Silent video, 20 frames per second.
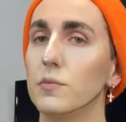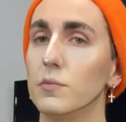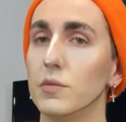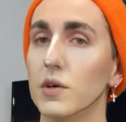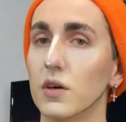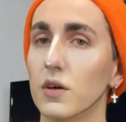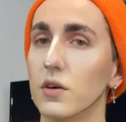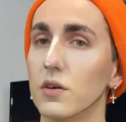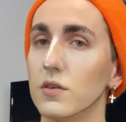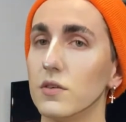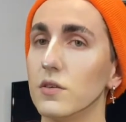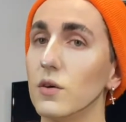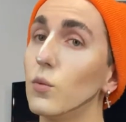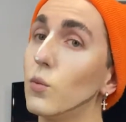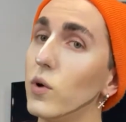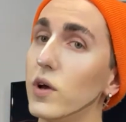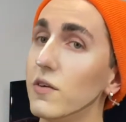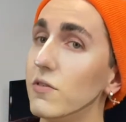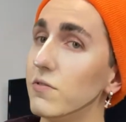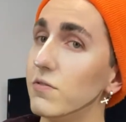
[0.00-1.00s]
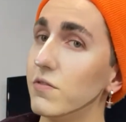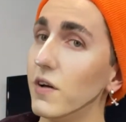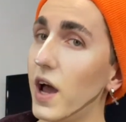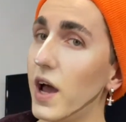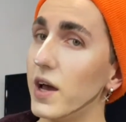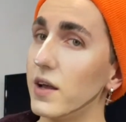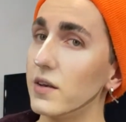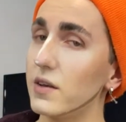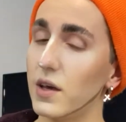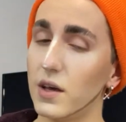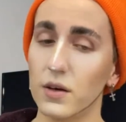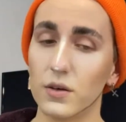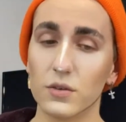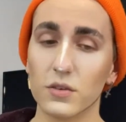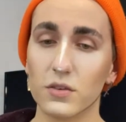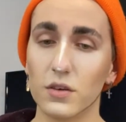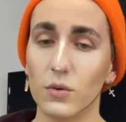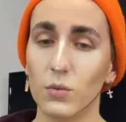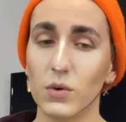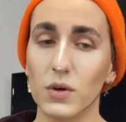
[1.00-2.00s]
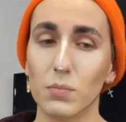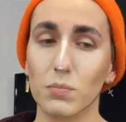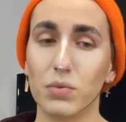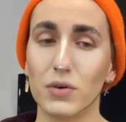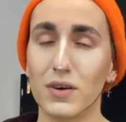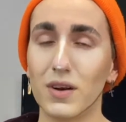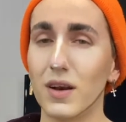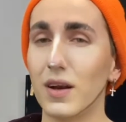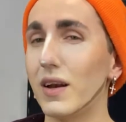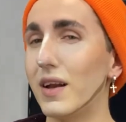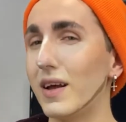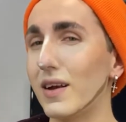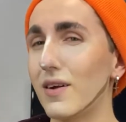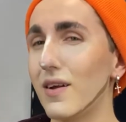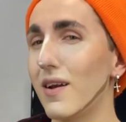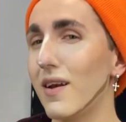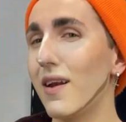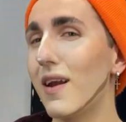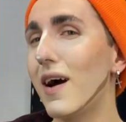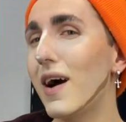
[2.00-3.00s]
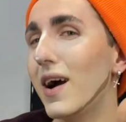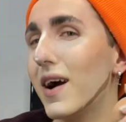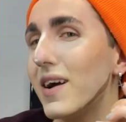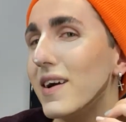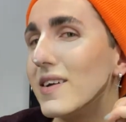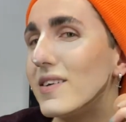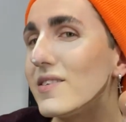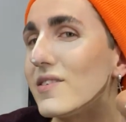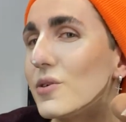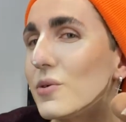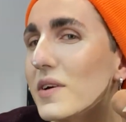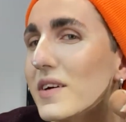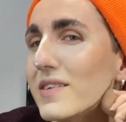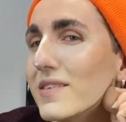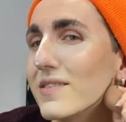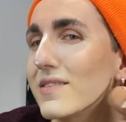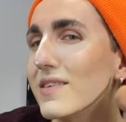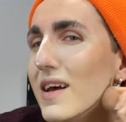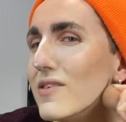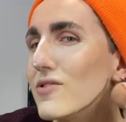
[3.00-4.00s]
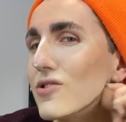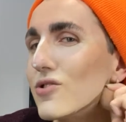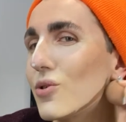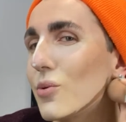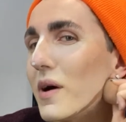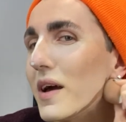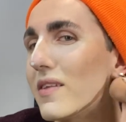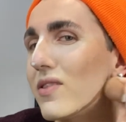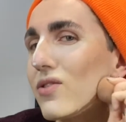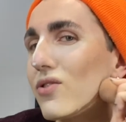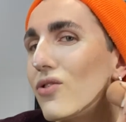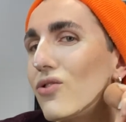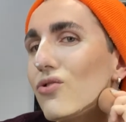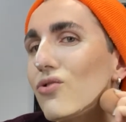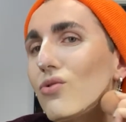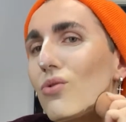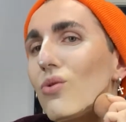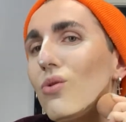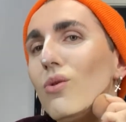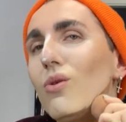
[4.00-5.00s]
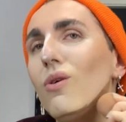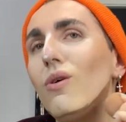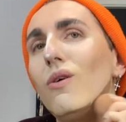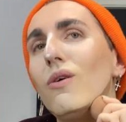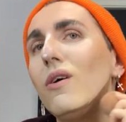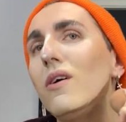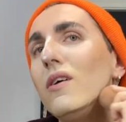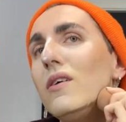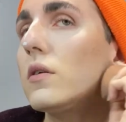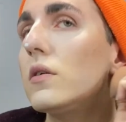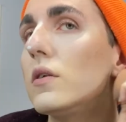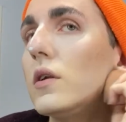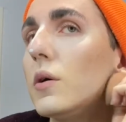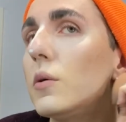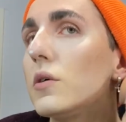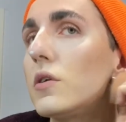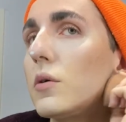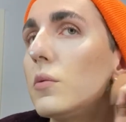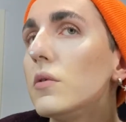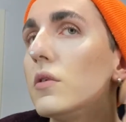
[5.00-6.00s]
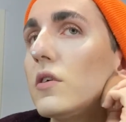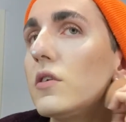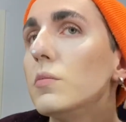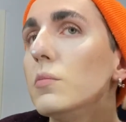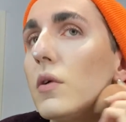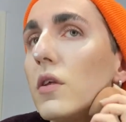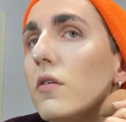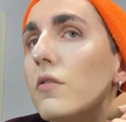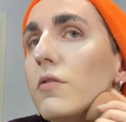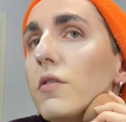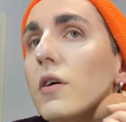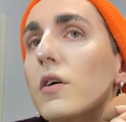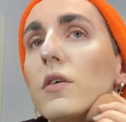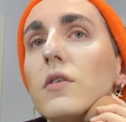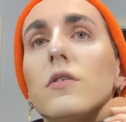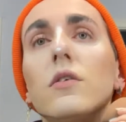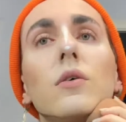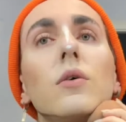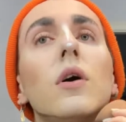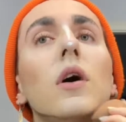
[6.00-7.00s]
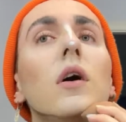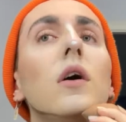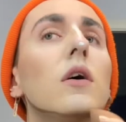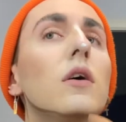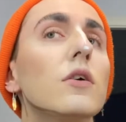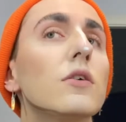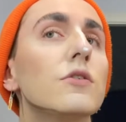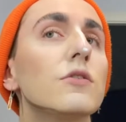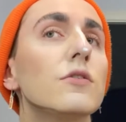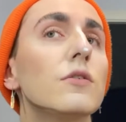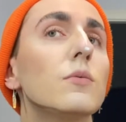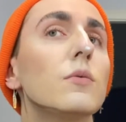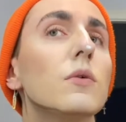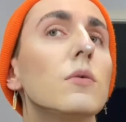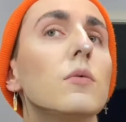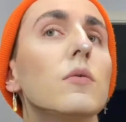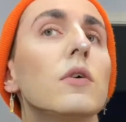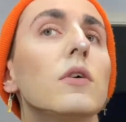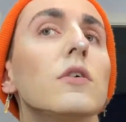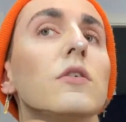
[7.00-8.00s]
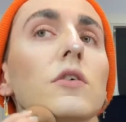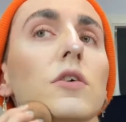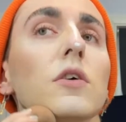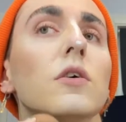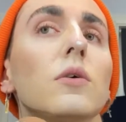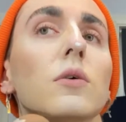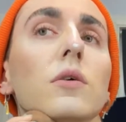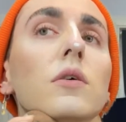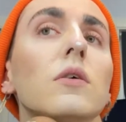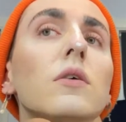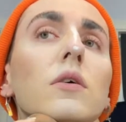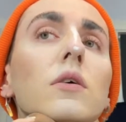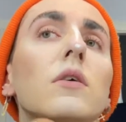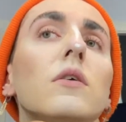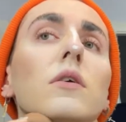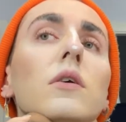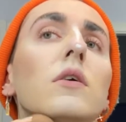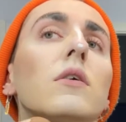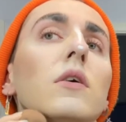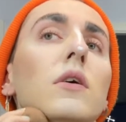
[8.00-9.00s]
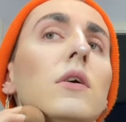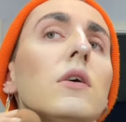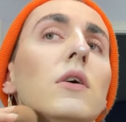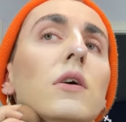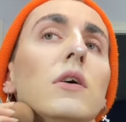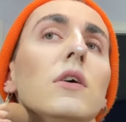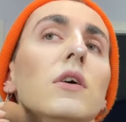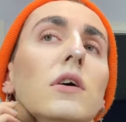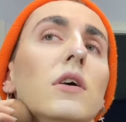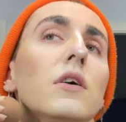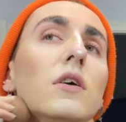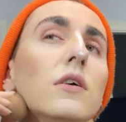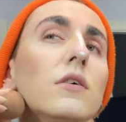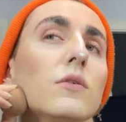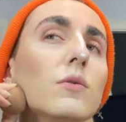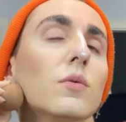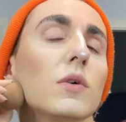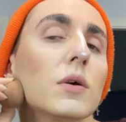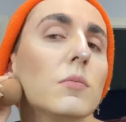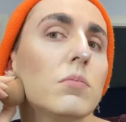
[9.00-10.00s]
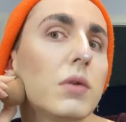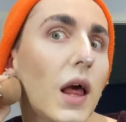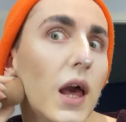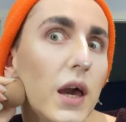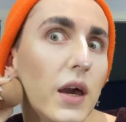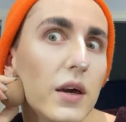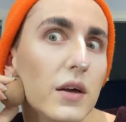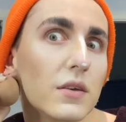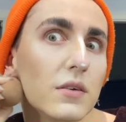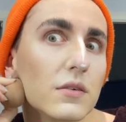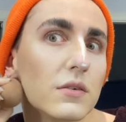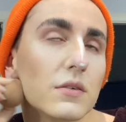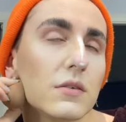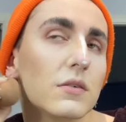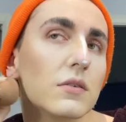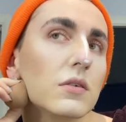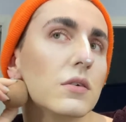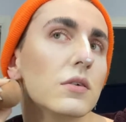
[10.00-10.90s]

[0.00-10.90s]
Because we're fat now, so we put a little line to accentuate the jaw. Now we don't want this motherfucker too harsh, so what we do is we blend.